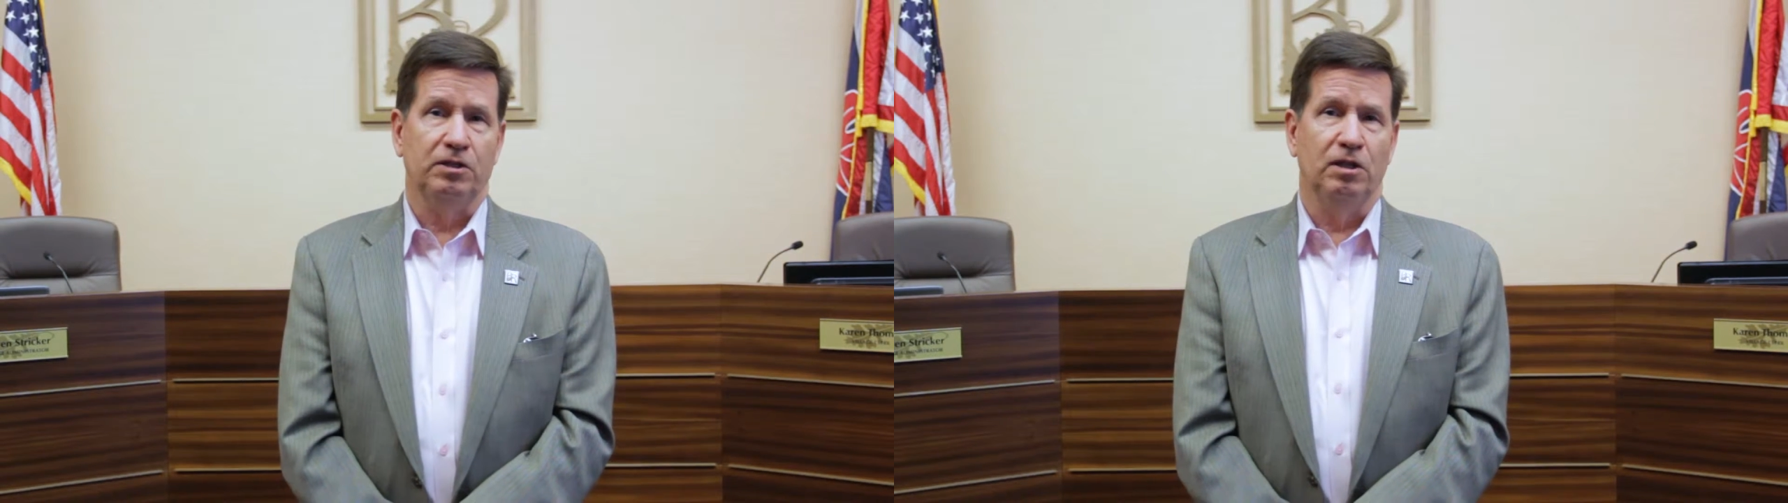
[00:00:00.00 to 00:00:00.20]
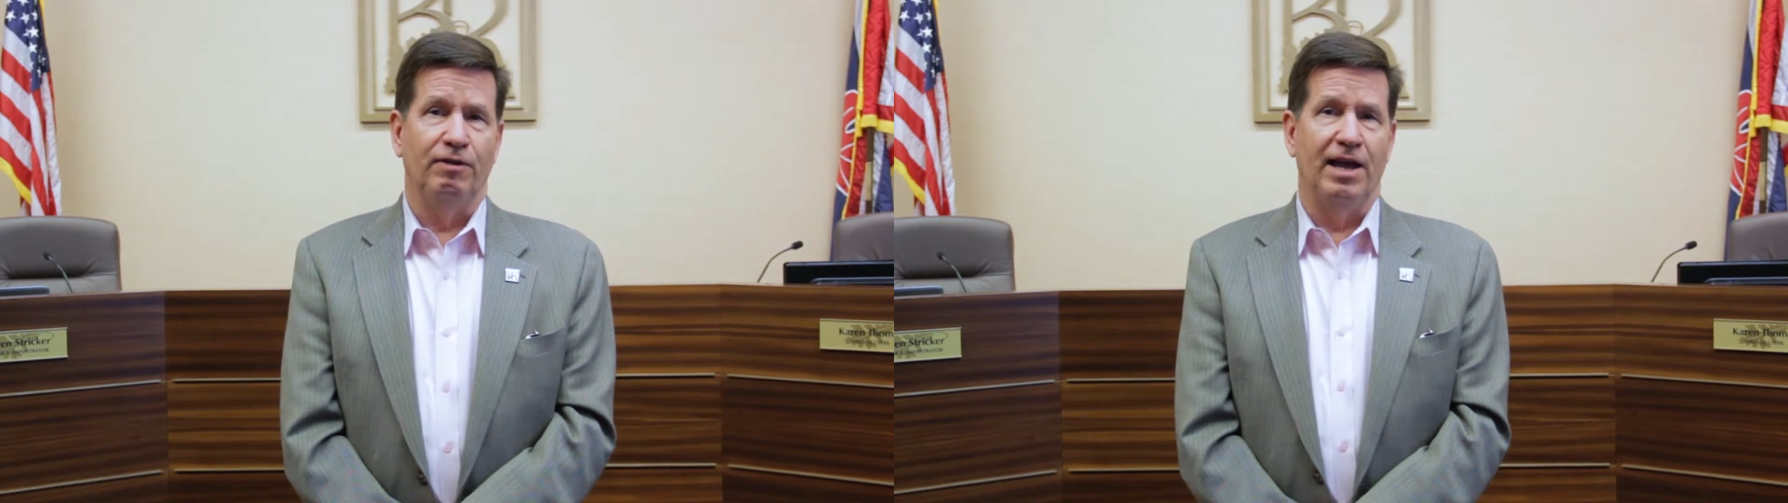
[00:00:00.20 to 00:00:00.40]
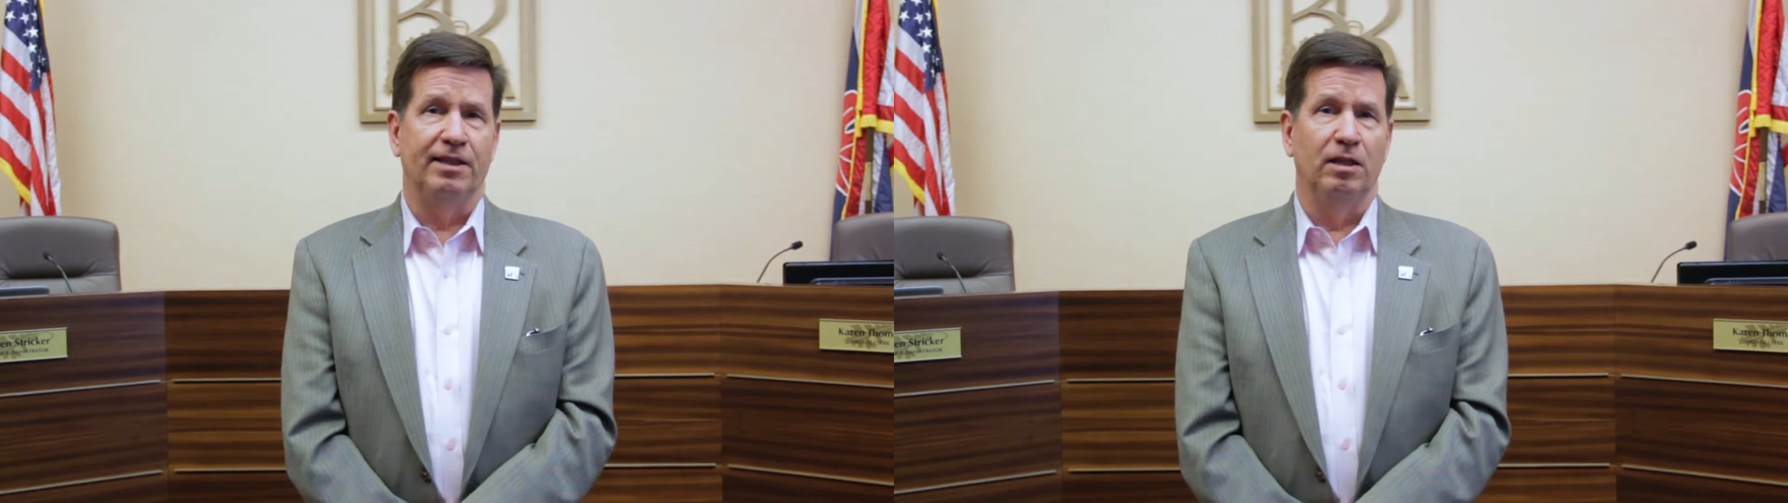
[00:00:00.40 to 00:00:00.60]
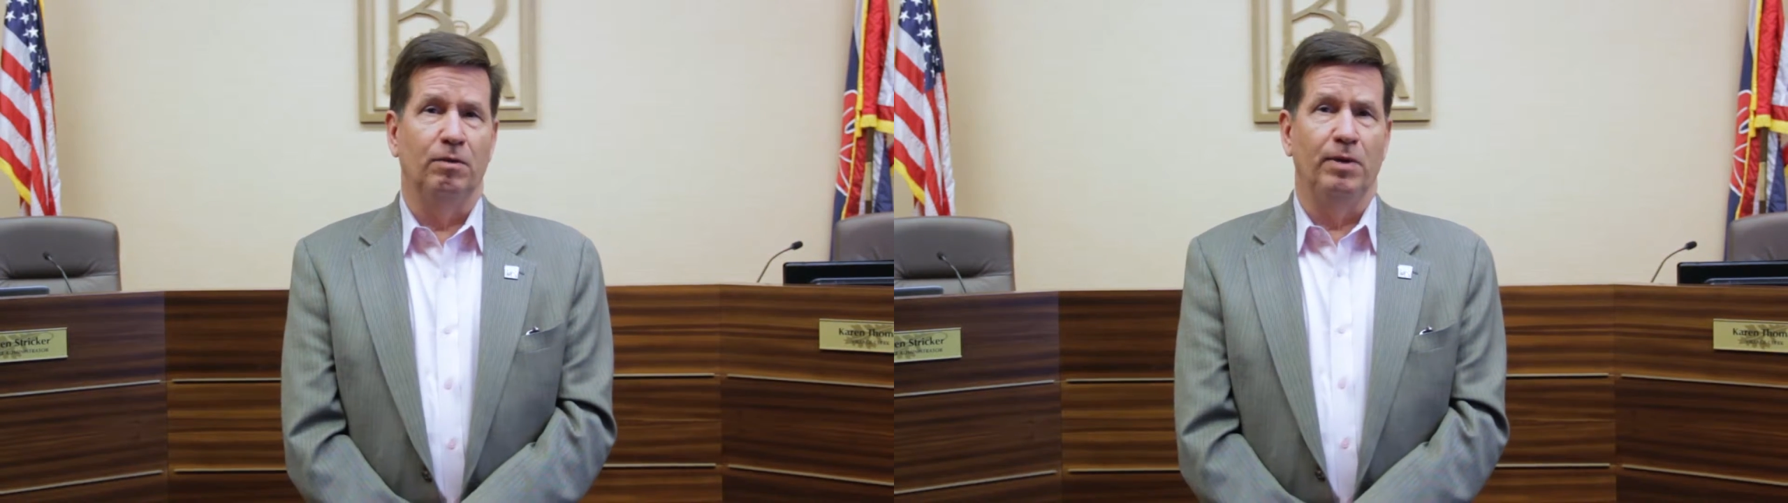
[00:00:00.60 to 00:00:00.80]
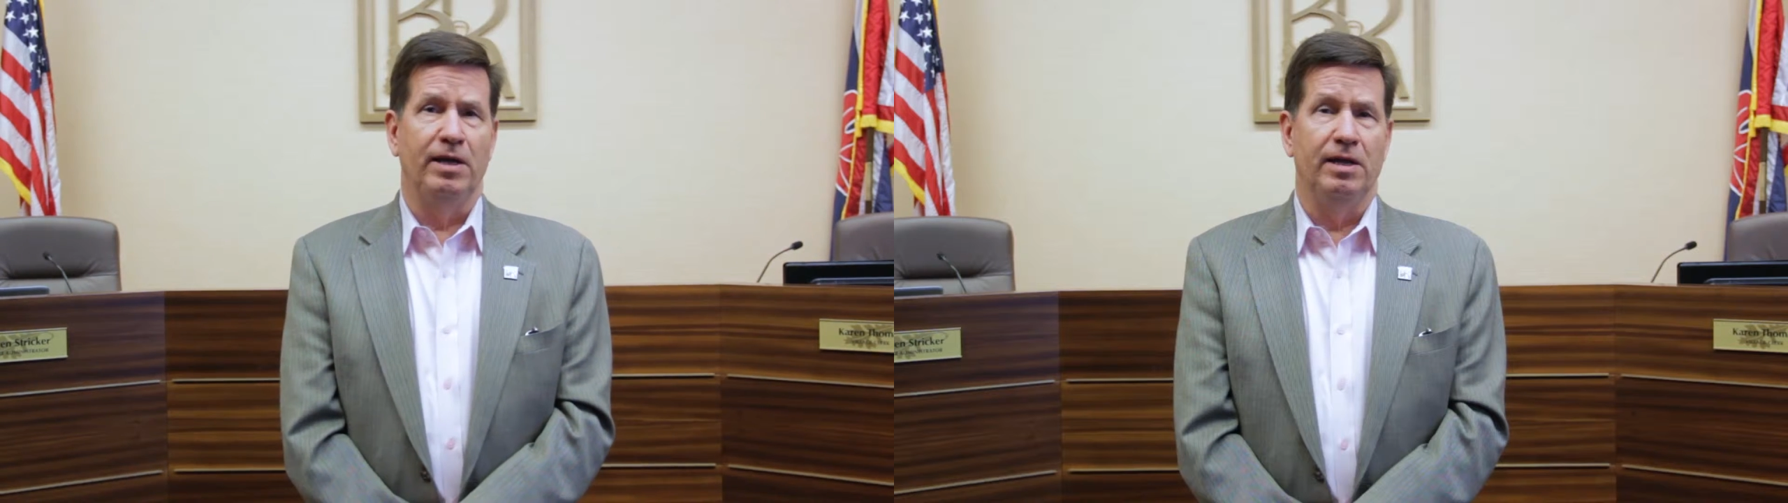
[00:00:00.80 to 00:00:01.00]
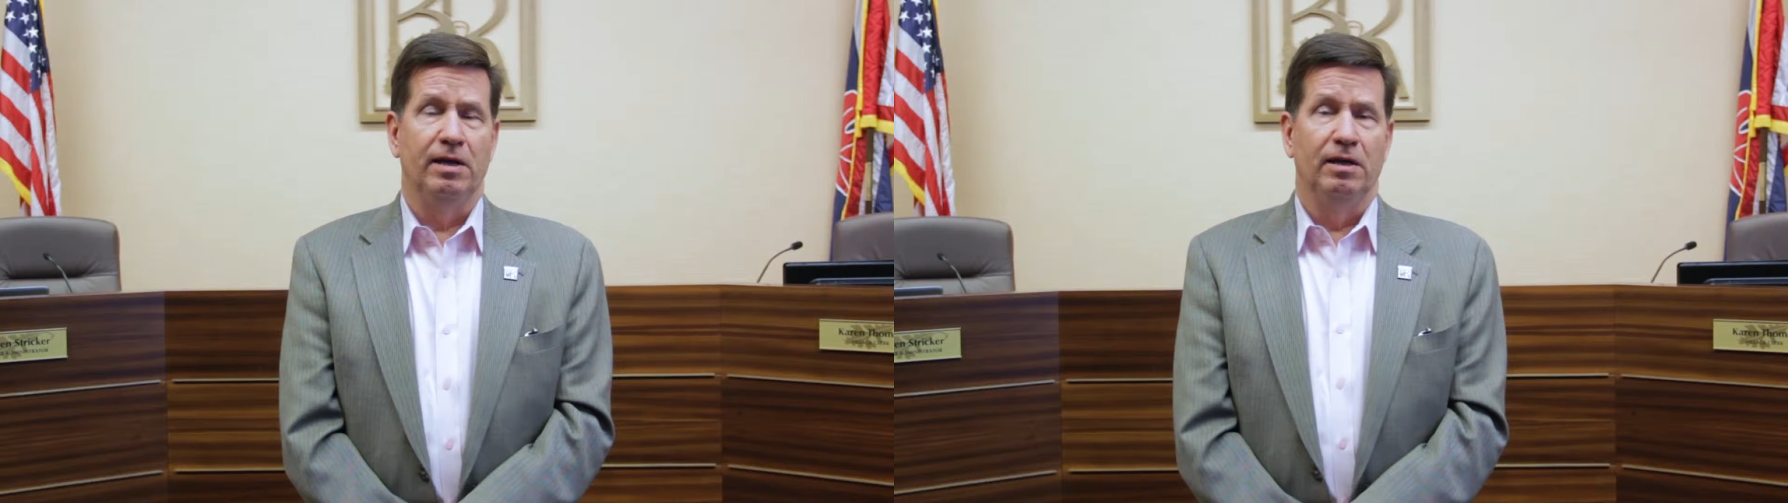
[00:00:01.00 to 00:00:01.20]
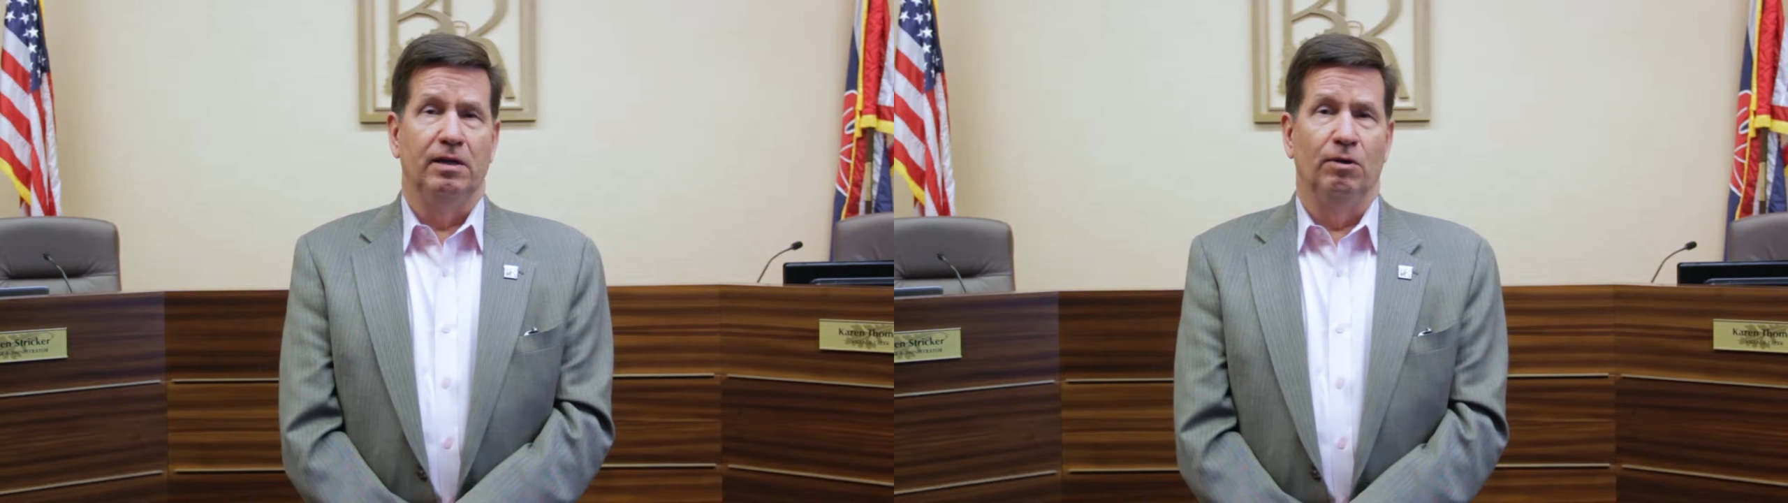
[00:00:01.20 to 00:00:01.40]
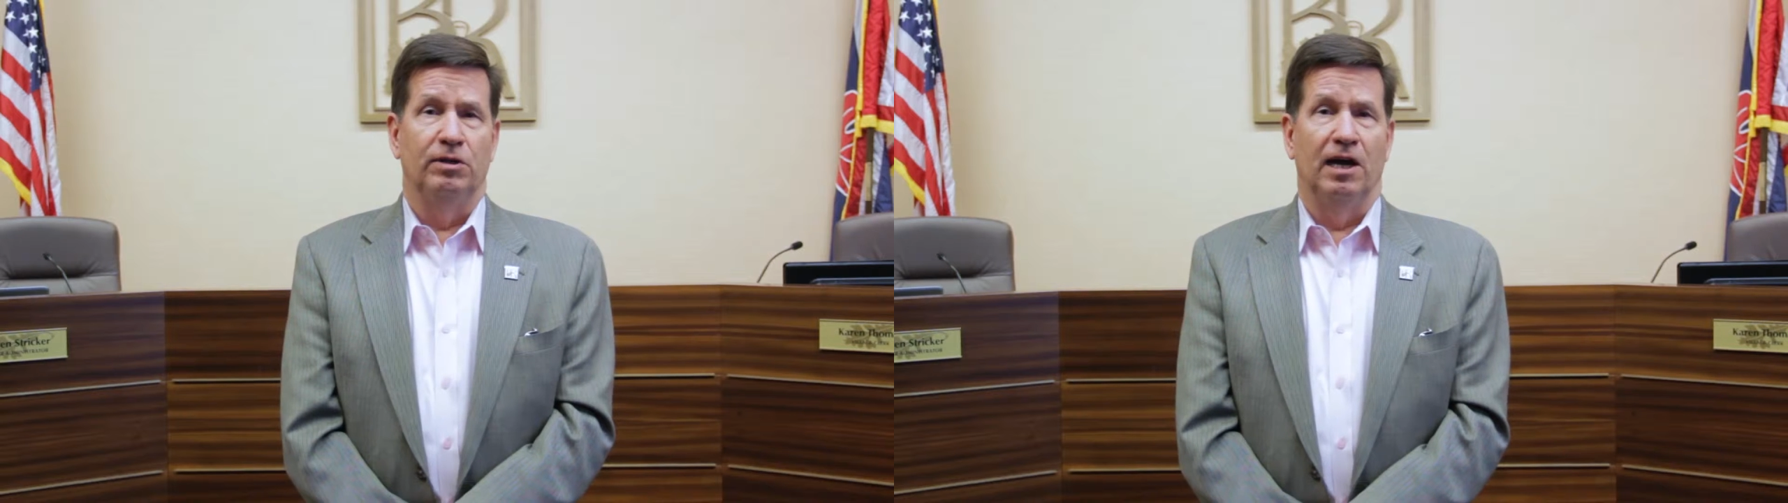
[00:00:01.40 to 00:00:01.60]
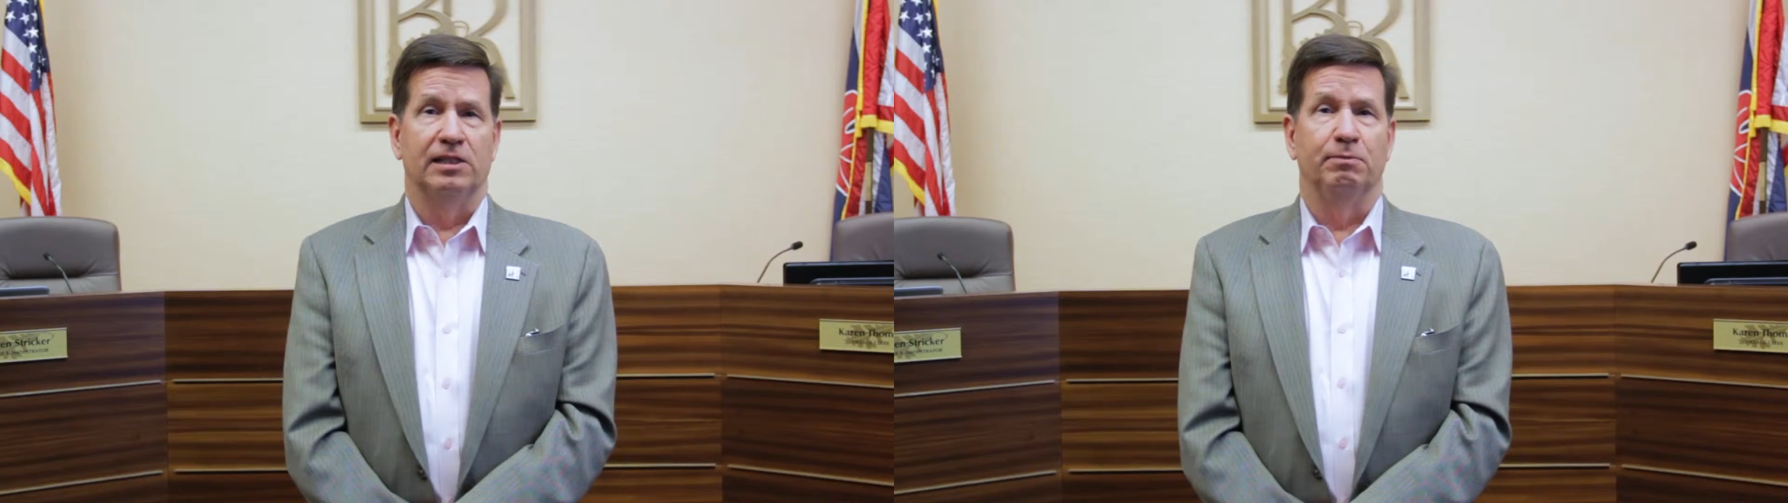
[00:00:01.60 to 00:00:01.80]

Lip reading: to the fact that it would cause